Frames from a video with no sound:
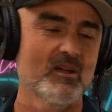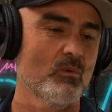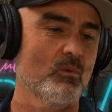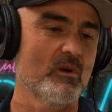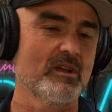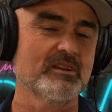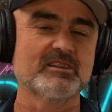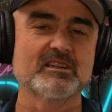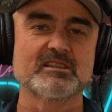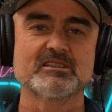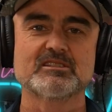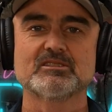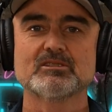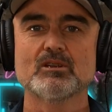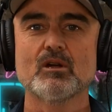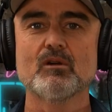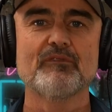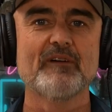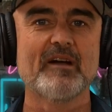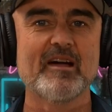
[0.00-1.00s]
We're just
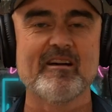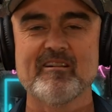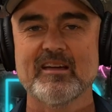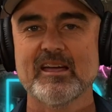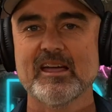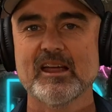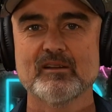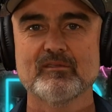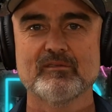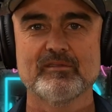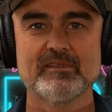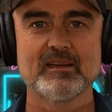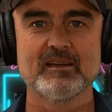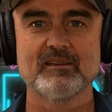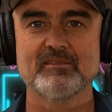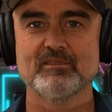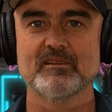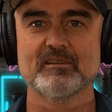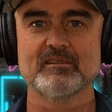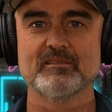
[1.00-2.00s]
so far ahead of
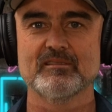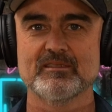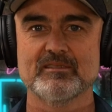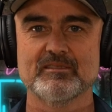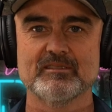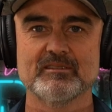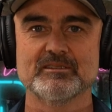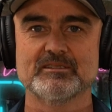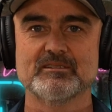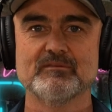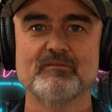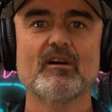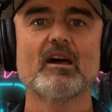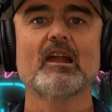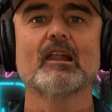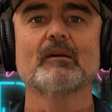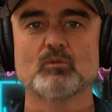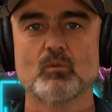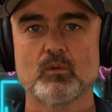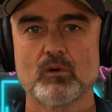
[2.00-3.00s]
the
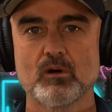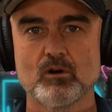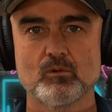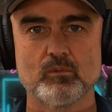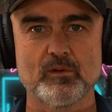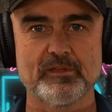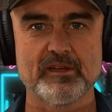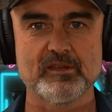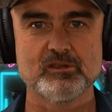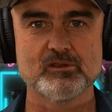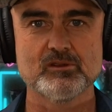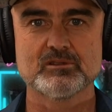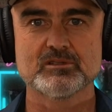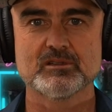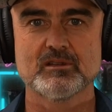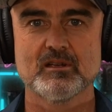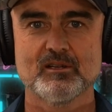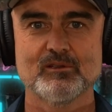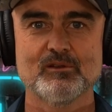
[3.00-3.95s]
developed world with our youth